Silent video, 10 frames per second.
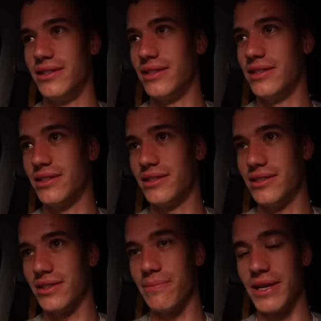
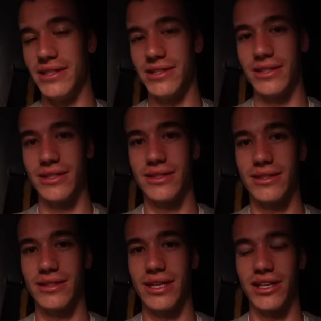It's amazing.
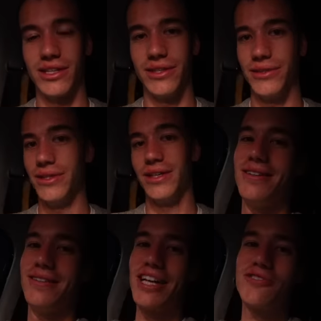Thank you.
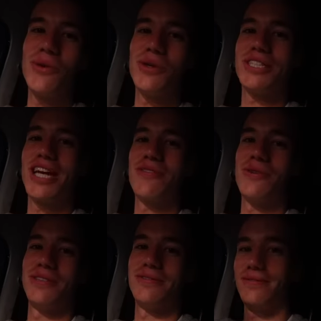Thanks for watching,
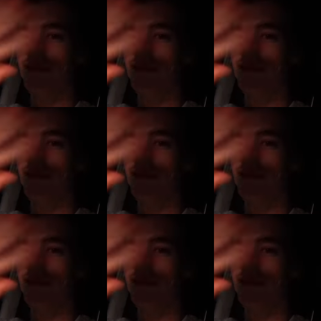everyone.